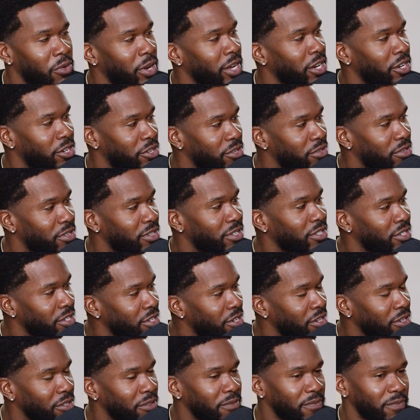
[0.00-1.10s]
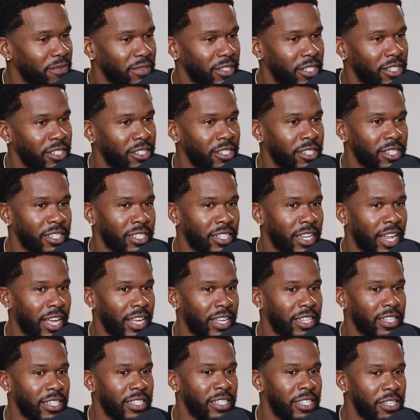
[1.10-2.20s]
way to do. It's just
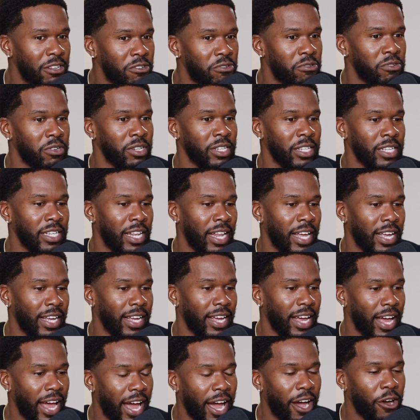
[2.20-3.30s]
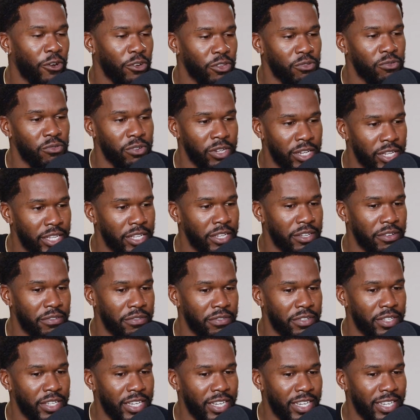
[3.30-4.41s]
literally how you
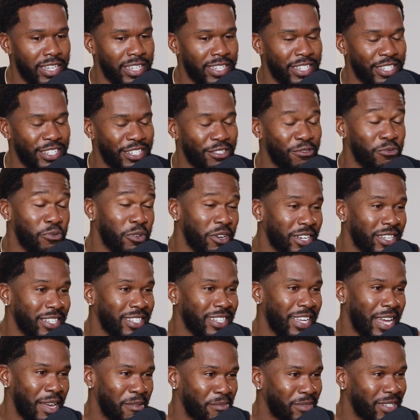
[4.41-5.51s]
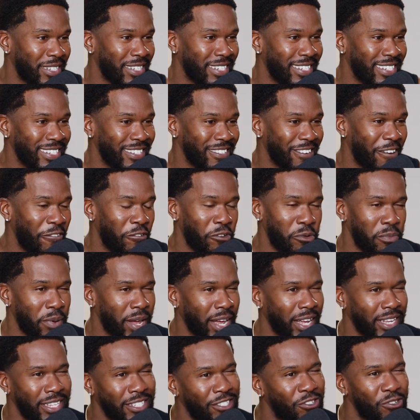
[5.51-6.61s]
live. And it's weird because Camden over the
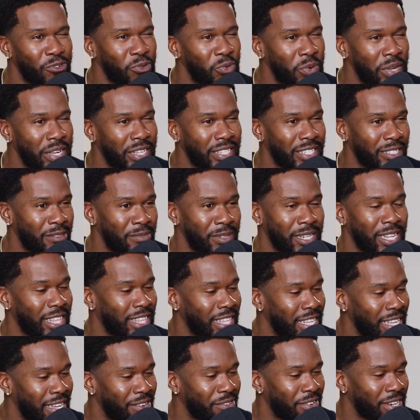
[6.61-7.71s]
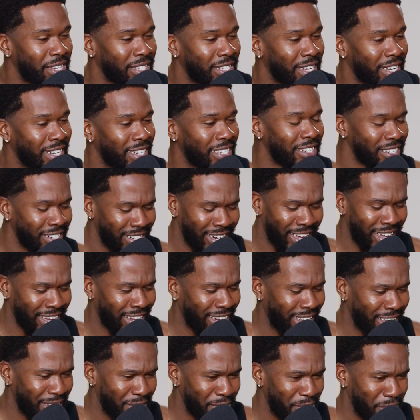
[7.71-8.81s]
past 2 weeks, it's been a thing where he's like, look,
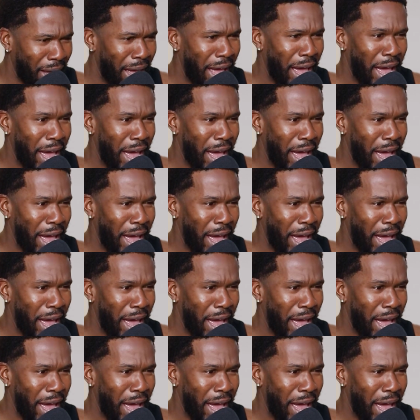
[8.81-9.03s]
Dad, my